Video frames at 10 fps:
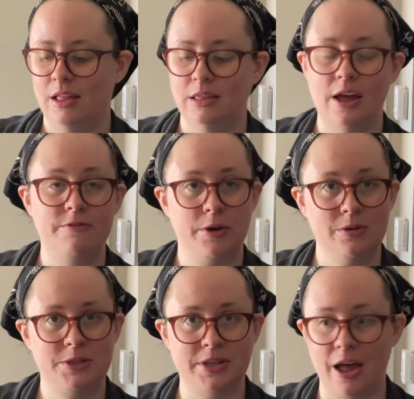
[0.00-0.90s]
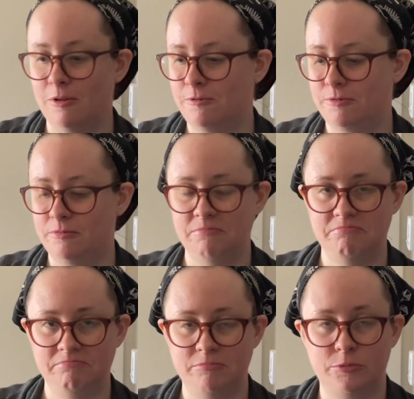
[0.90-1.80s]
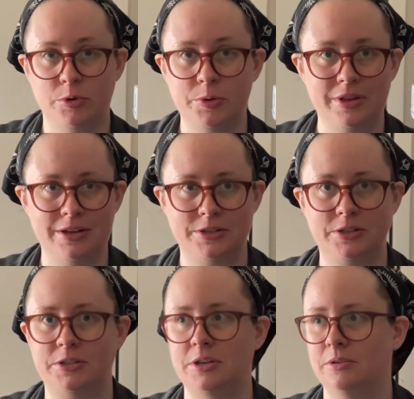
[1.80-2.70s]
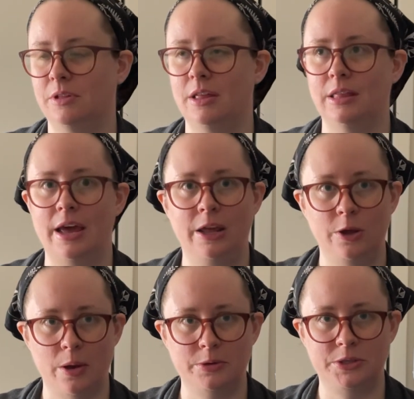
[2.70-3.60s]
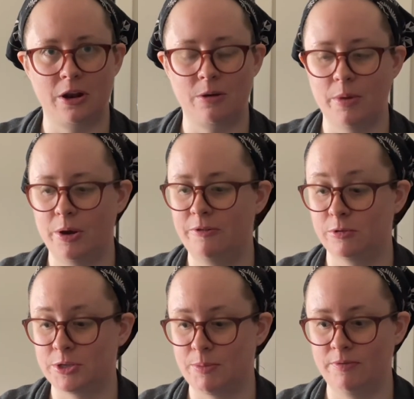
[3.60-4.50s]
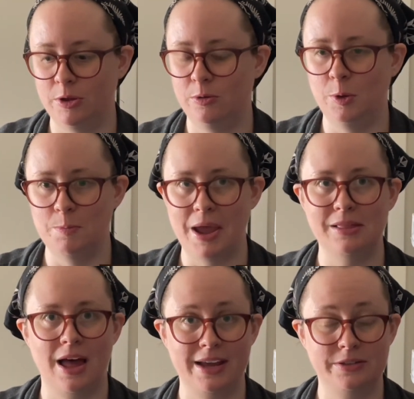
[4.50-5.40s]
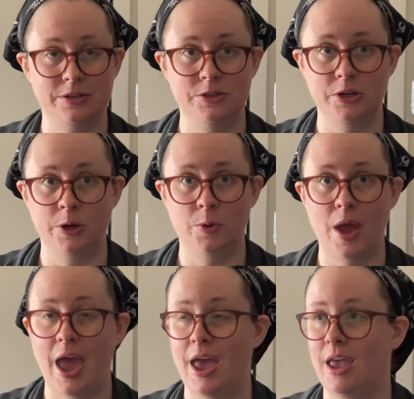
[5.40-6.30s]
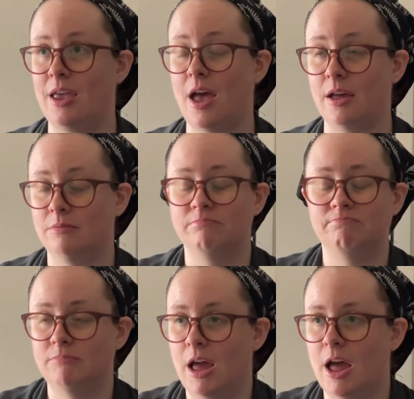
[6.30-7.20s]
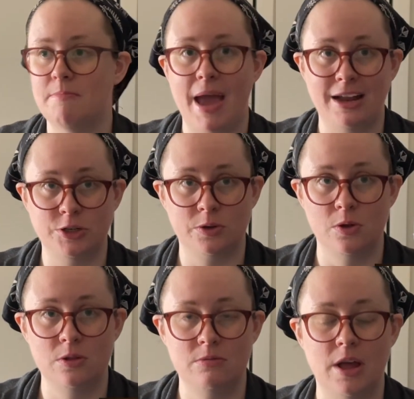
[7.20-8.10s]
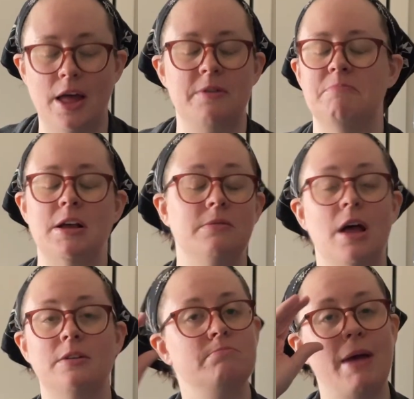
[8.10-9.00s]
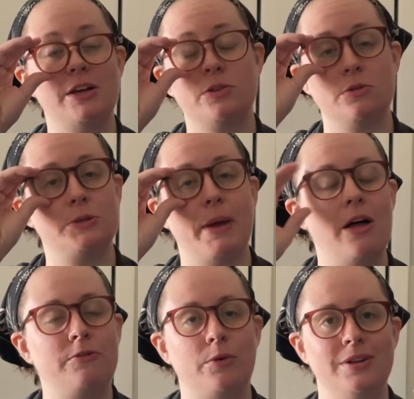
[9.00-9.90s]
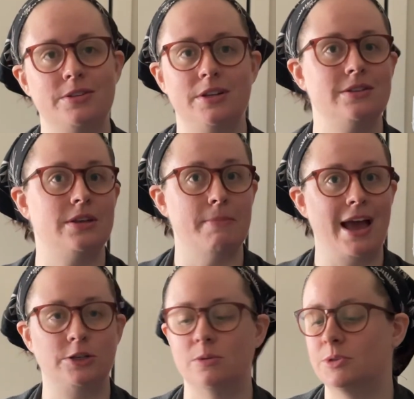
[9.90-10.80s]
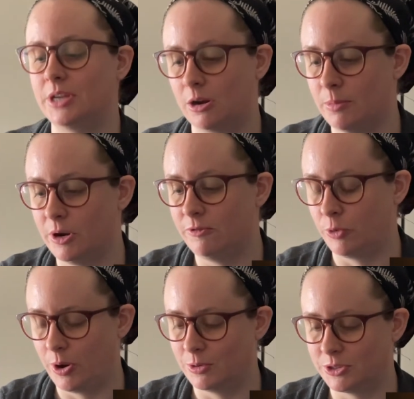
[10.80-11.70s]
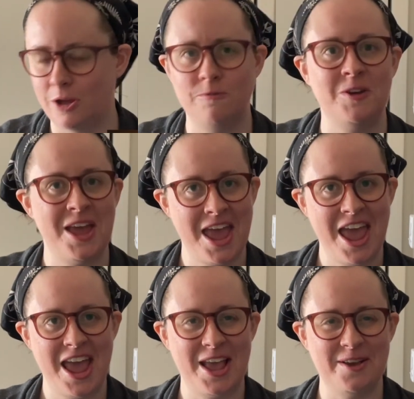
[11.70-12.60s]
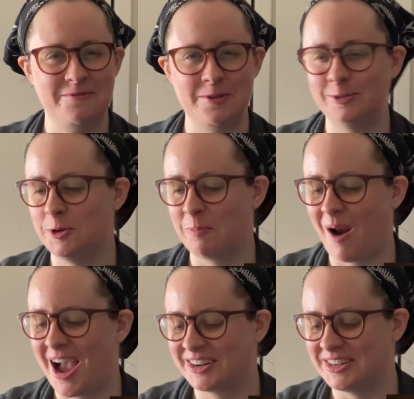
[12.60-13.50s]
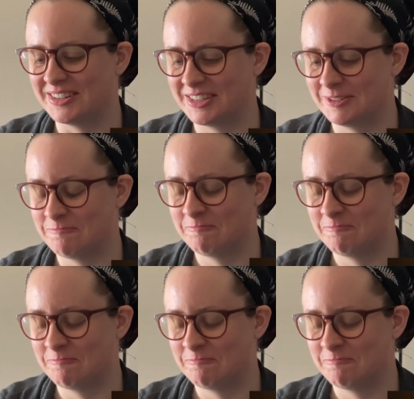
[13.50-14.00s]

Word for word: Love yourself through this letting go ceremony. For some of you, you may like to do a um, a magical um, a magical spell, for instance, a magical ceremony for yourself, if you do practice.